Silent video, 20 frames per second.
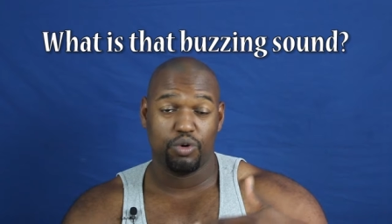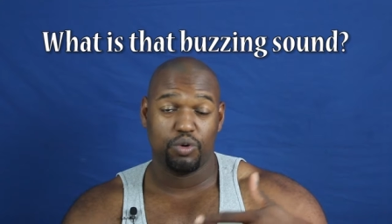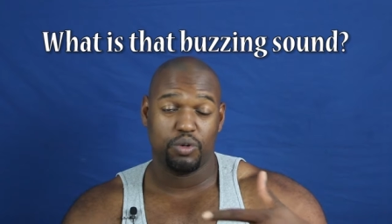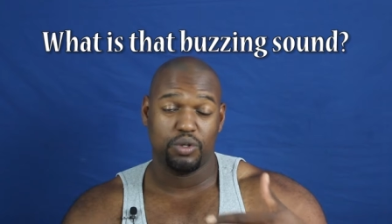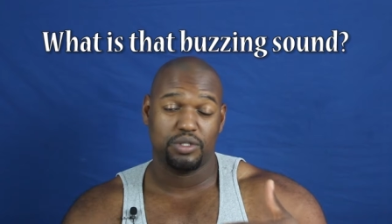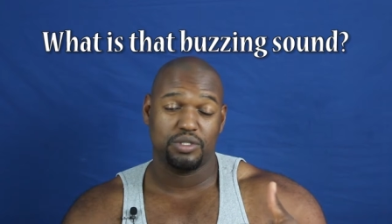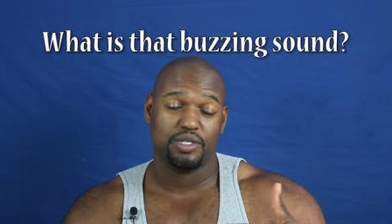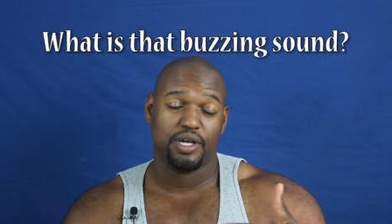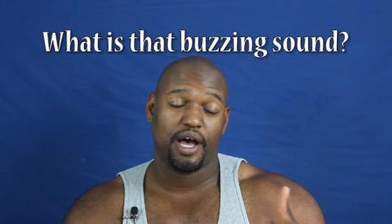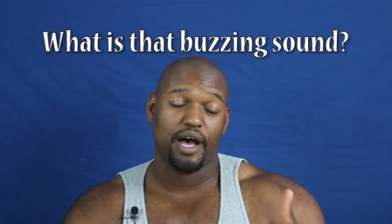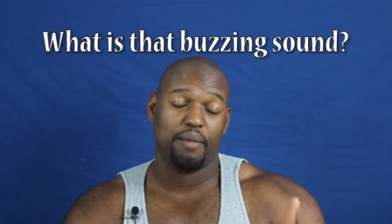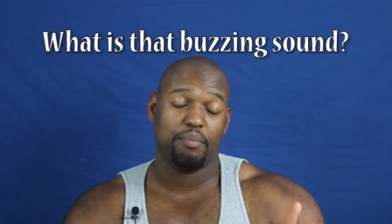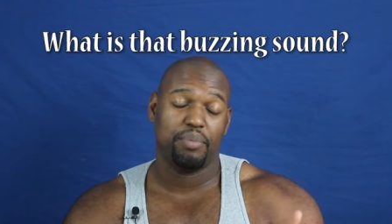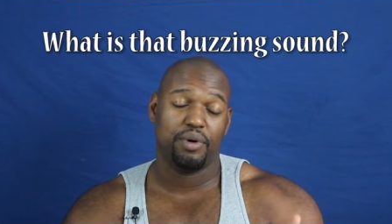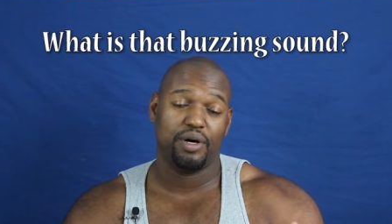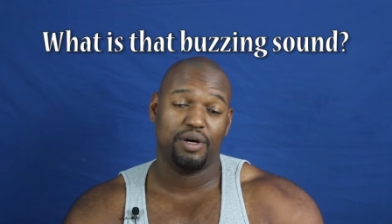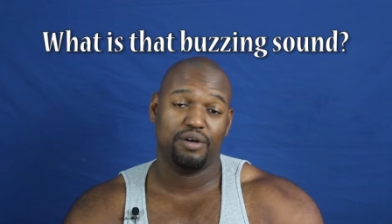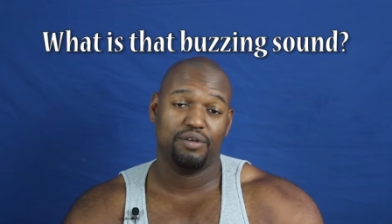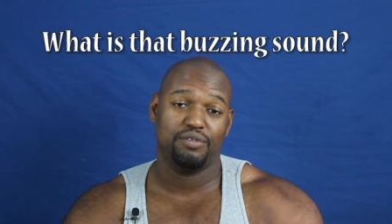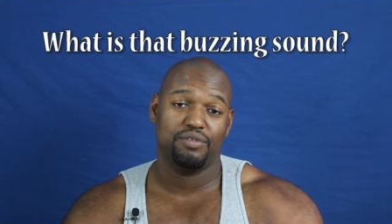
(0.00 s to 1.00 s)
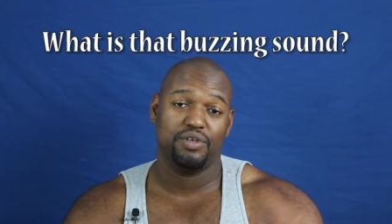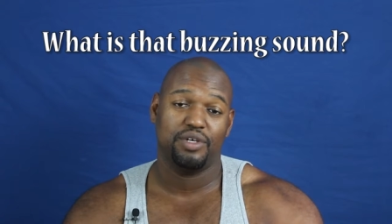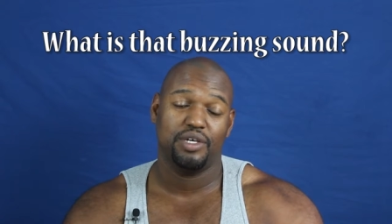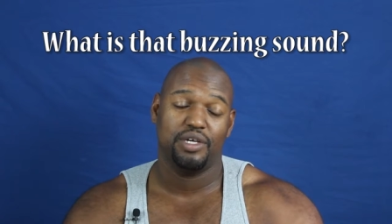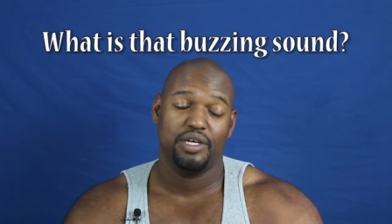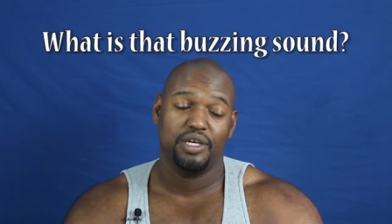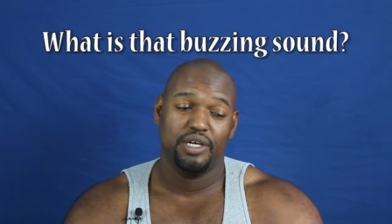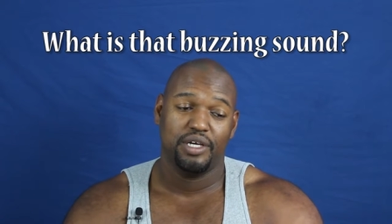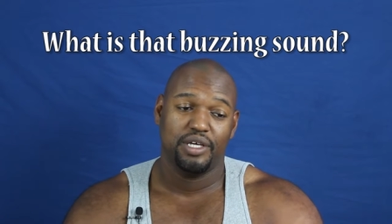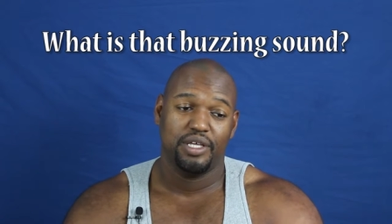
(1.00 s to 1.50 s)
on top of
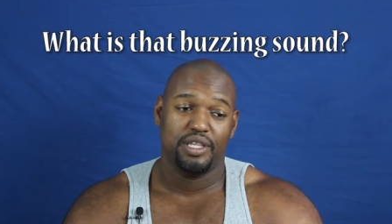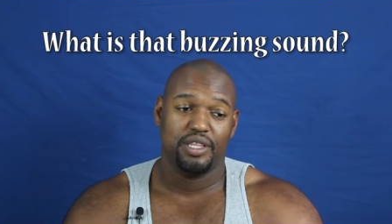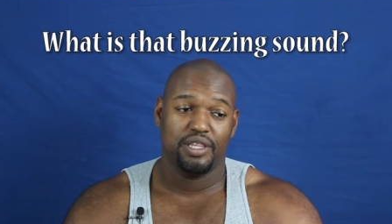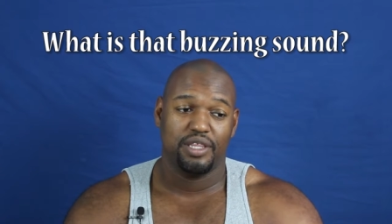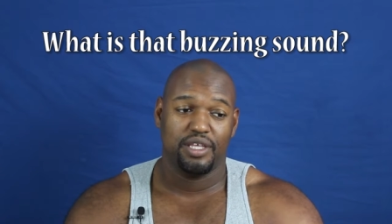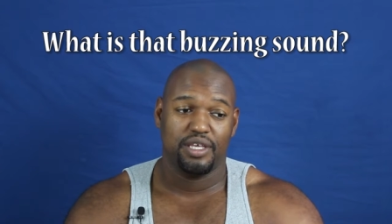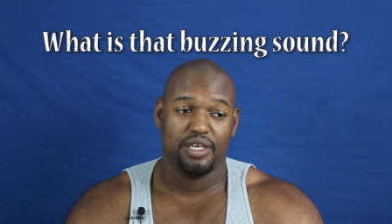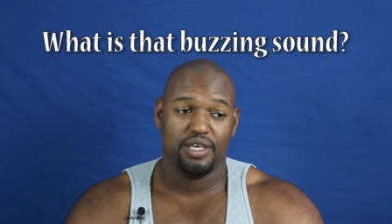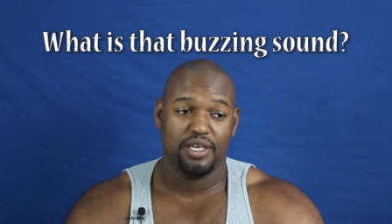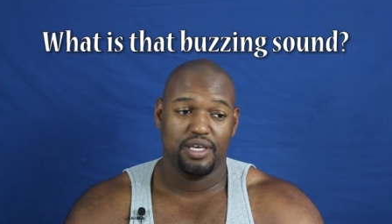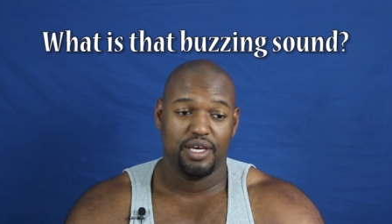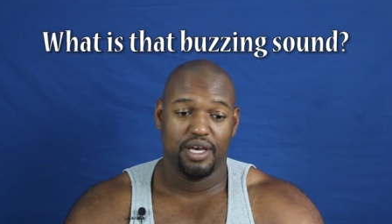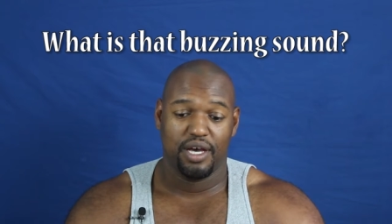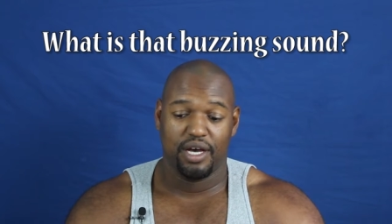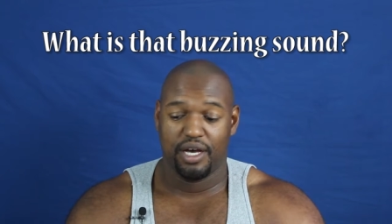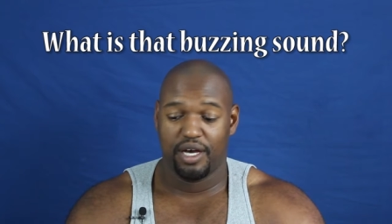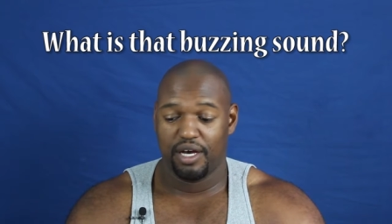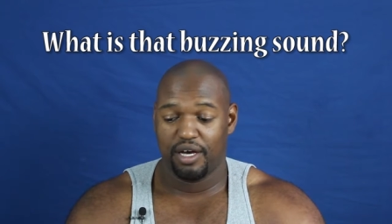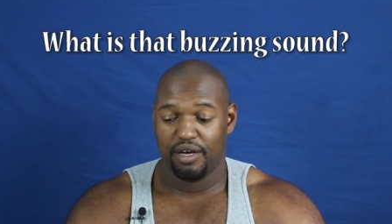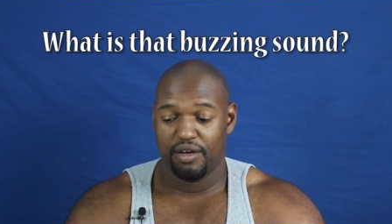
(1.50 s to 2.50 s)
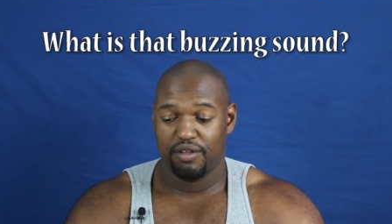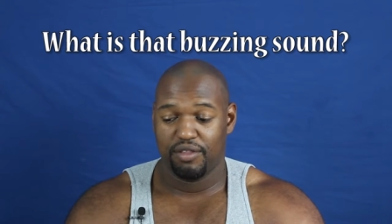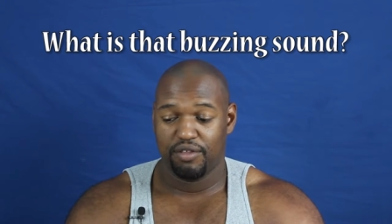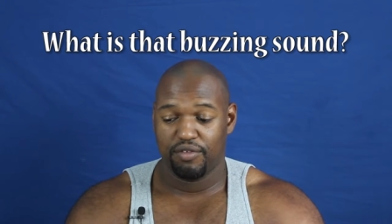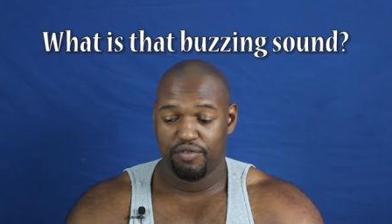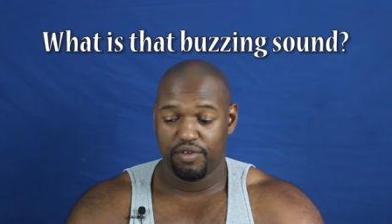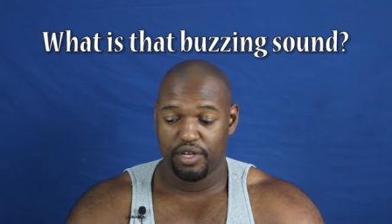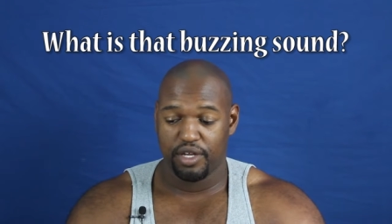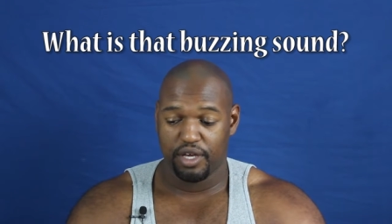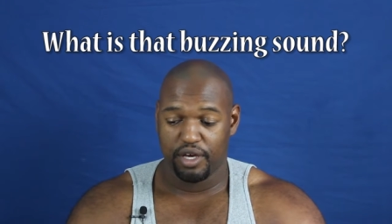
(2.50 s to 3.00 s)
the
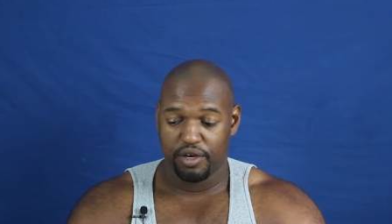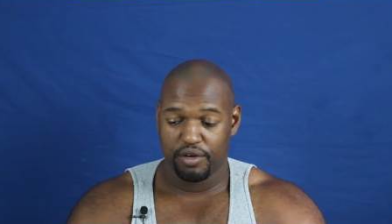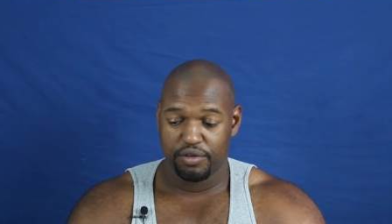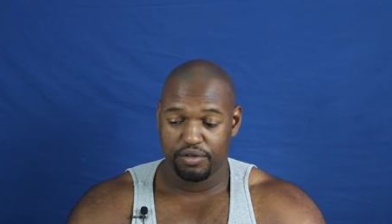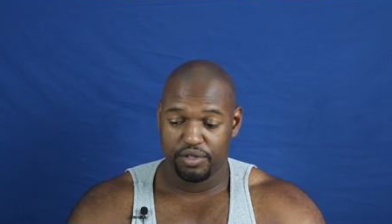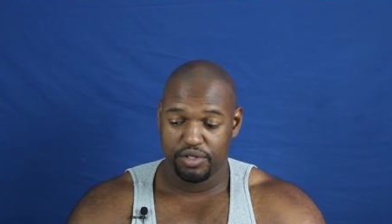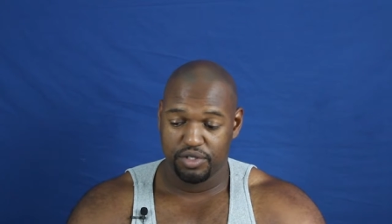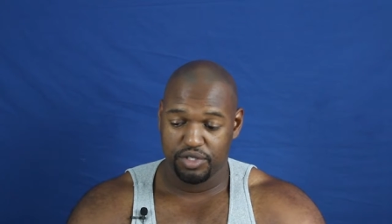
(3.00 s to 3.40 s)
video.